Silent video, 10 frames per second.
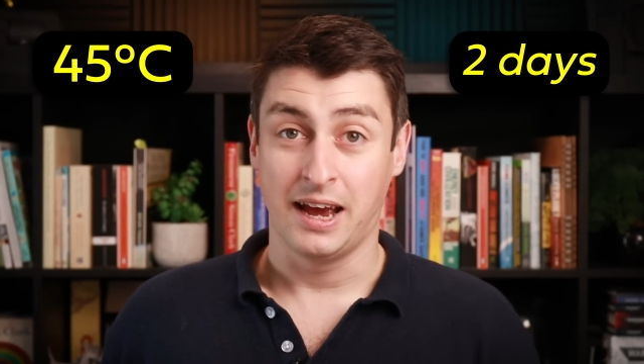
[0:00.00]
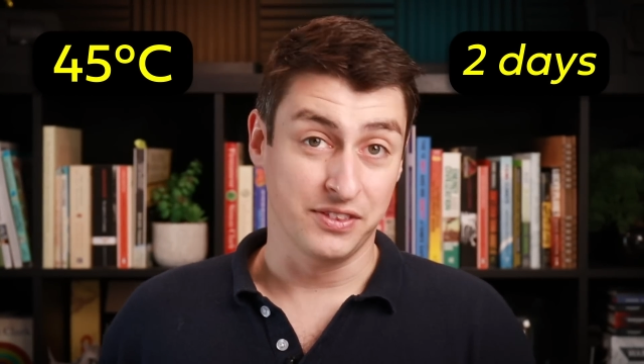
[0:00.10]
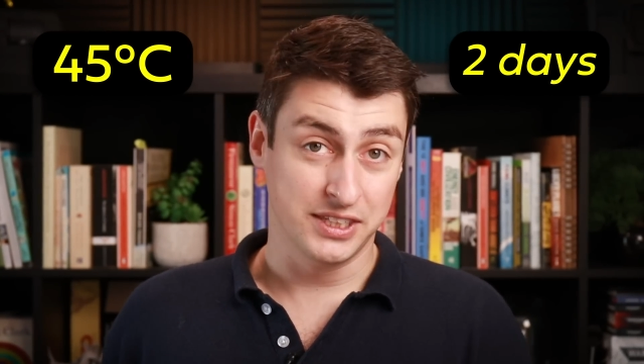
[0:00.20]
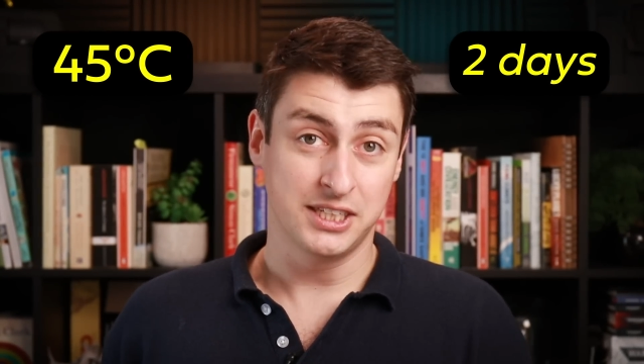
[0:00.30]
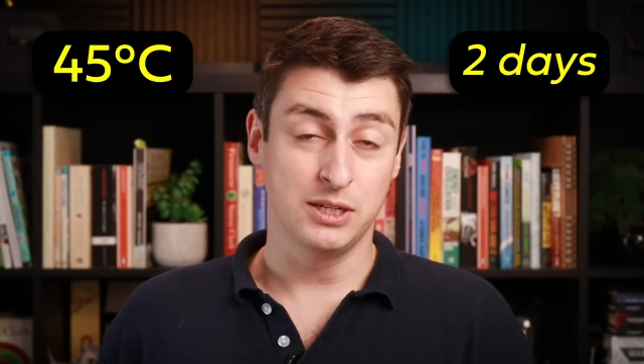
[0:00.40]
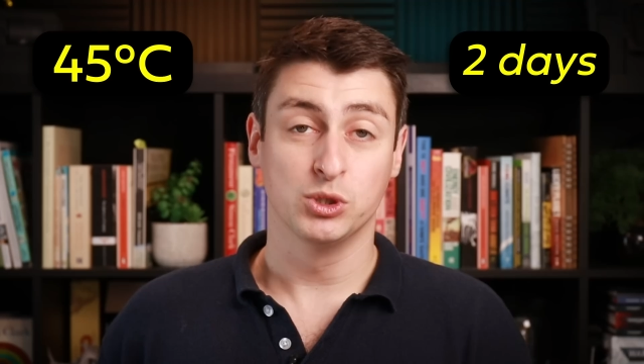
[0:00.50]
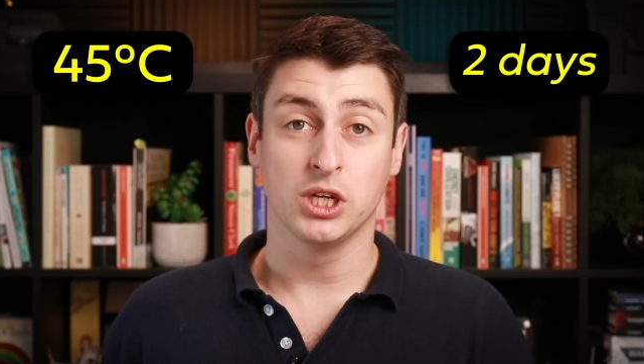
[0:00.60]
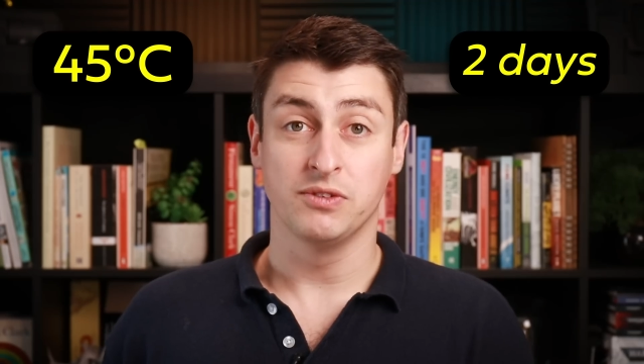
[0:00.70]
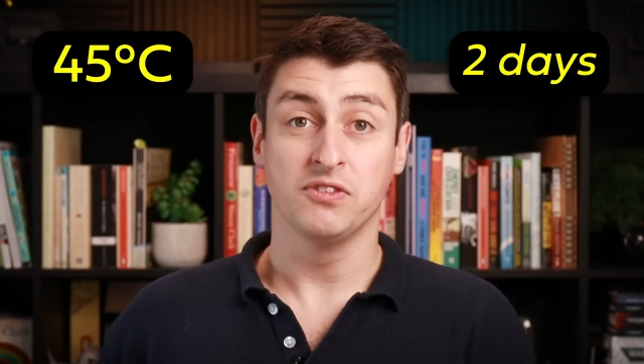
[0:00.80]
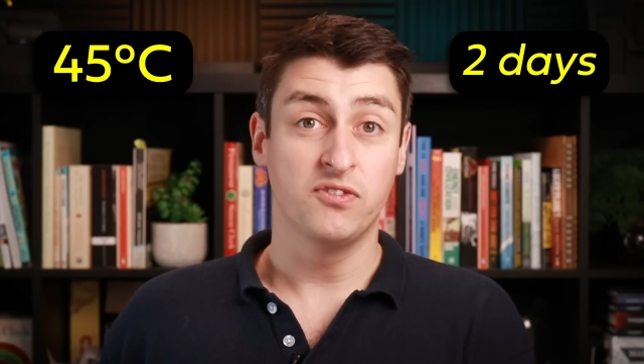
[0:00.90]
and the city was
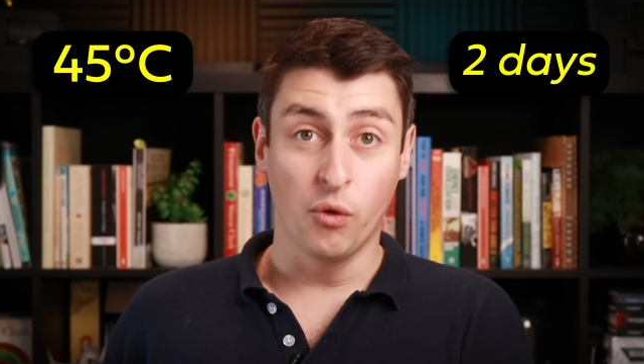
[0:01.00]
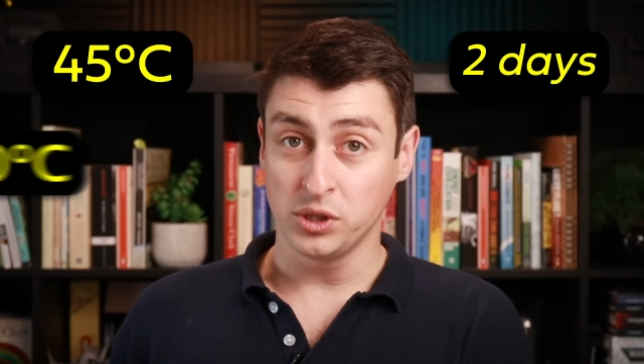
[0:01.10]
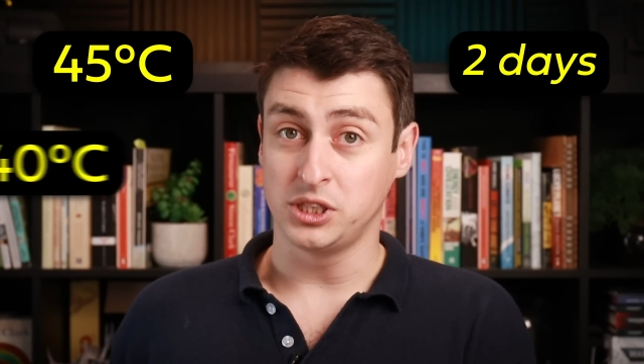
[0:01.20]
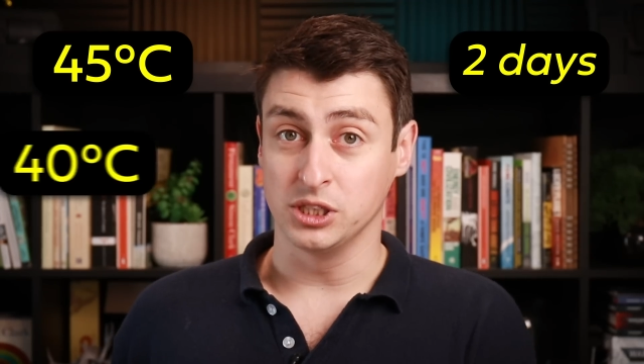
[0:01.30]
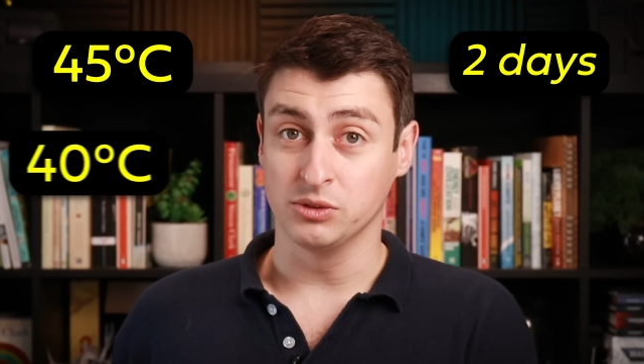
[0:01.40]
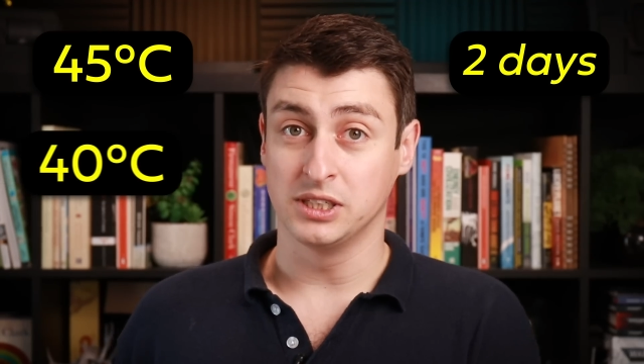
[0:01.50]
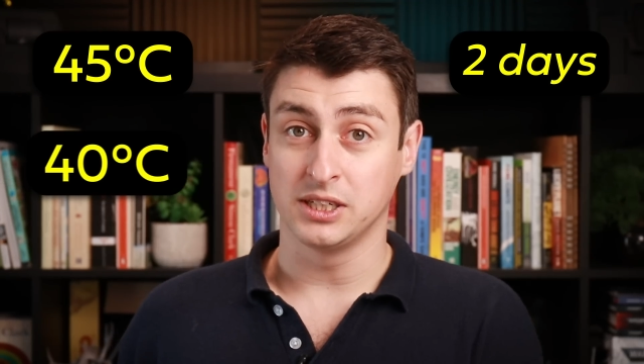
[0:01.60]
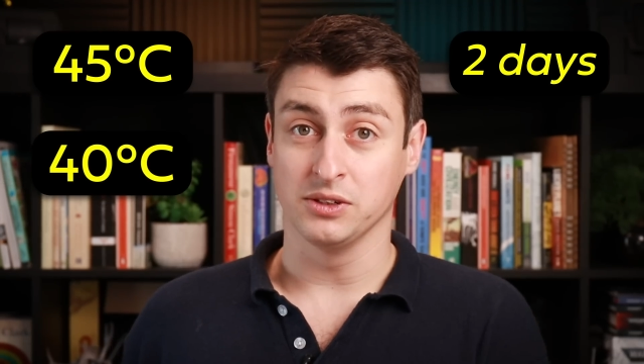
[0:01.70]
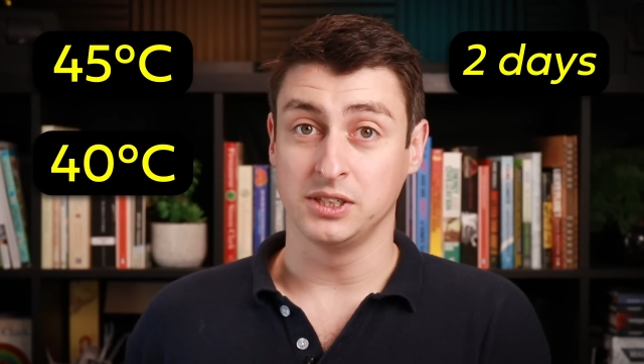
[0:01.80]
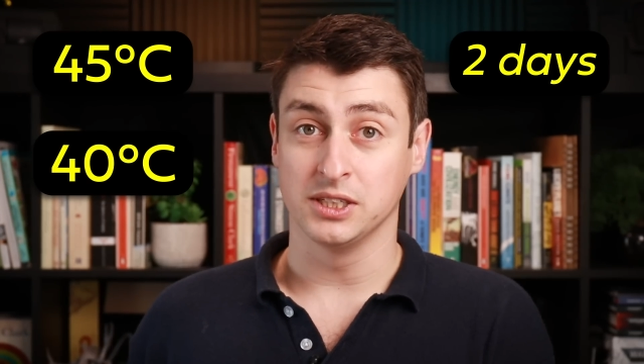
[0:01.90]
over 40 degrees
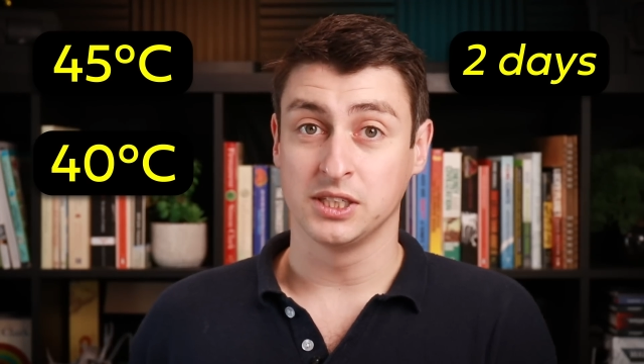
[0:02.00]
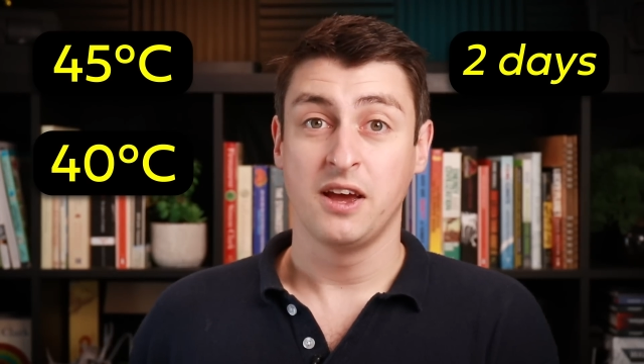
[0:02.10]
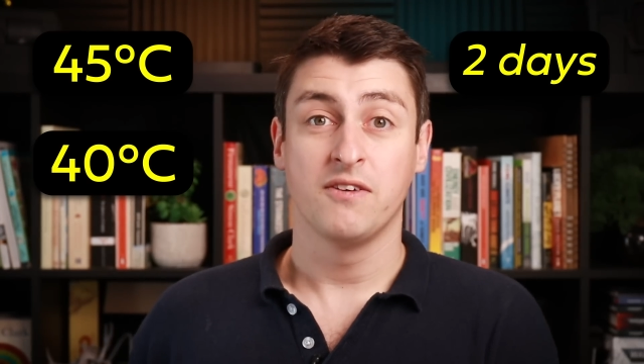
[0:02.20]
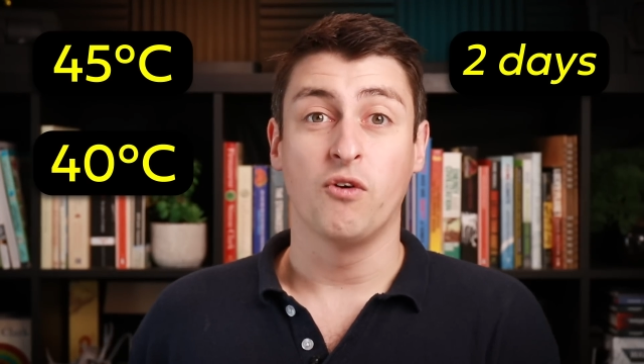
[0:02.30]
Celsius